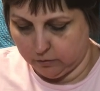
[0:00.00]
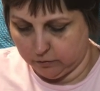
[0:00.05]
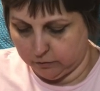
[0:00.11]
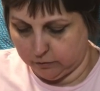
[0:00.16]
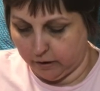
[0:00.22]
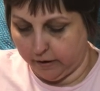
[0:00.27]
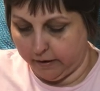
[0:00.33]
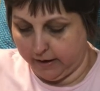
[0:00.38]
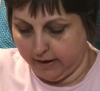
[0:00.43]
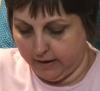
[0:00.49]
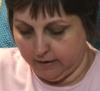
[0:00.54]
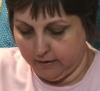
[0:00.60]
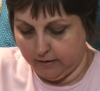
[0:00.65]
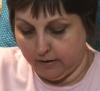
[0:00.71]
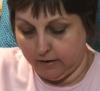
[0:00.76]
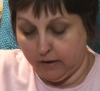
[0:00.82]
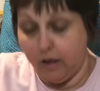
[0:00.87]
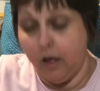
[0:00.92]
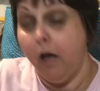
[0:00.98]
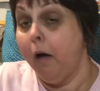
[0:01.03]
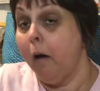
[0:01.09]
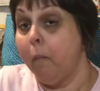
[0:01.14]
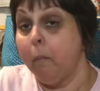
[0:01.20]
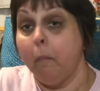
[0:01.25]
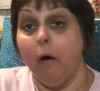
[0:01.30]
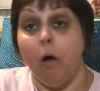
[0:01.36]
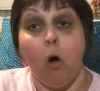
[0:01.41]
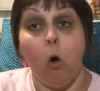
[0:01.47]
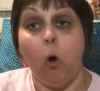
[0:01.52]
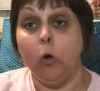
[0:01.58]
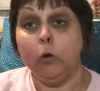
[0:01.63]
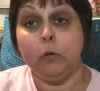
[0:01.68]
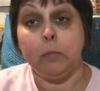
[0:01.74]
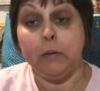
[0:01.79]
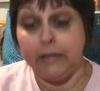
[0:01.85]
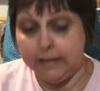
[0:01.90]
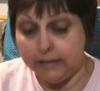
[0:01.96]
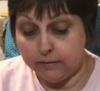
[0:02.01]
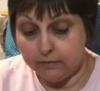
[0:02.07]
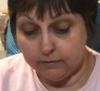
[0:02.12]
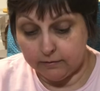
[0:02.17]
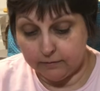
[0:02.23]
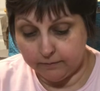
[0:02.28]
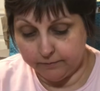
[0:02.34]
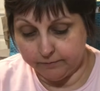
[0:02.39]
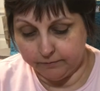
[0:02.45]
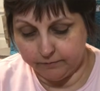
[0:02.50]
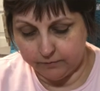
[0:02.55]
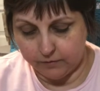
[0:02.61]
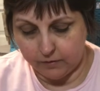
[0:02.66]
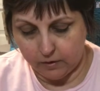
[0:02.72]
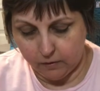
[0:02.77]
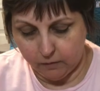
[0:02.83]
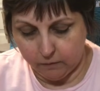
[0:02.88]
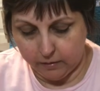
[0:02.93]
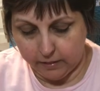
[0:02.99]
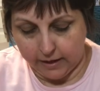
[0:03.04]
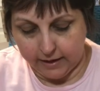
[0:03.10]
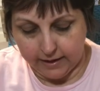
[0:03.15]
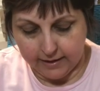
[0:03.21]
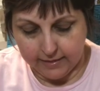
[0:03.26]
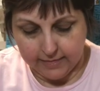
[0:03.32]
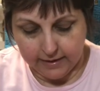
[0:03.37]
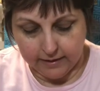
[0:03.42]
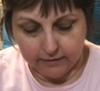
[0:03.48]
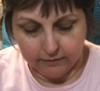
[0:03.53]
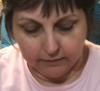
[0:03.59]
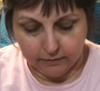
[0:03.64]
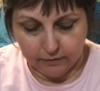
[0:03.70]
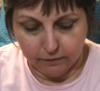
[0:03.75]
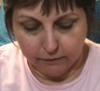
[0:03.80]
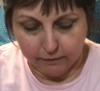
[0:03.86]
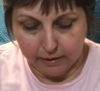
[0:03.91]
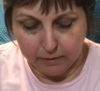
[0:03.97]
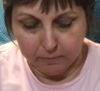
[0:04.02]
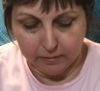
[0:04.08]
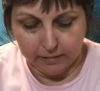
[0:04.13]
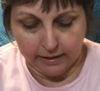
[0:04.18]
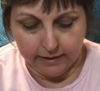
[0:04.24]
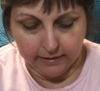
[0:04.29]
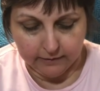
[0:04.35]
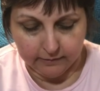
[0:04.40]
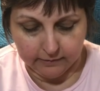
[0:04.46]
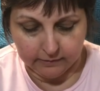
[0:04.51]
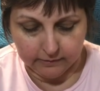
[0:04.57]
Sorry. Hold please Will I get things in the right place.